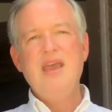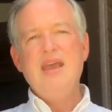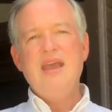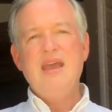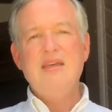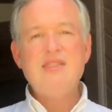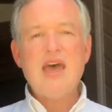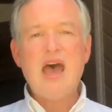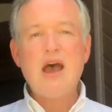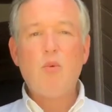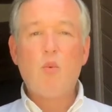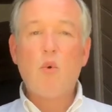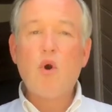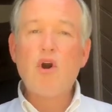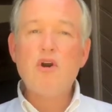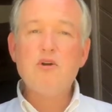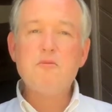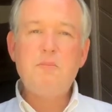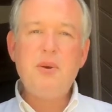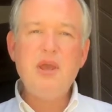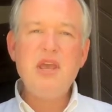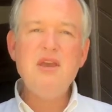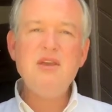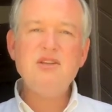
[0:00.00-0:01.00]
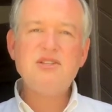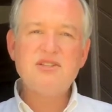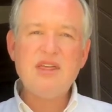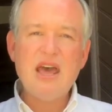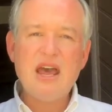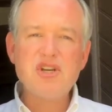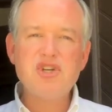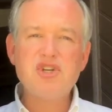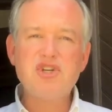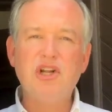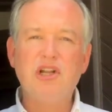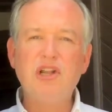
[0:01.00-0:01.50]
And that word peace,
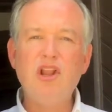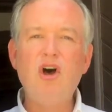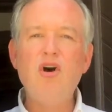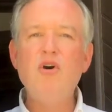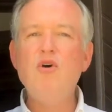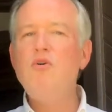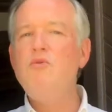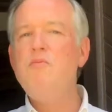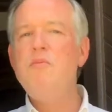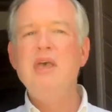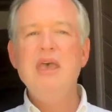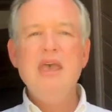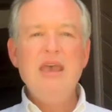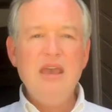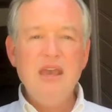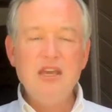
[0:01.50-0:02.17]
that shalom,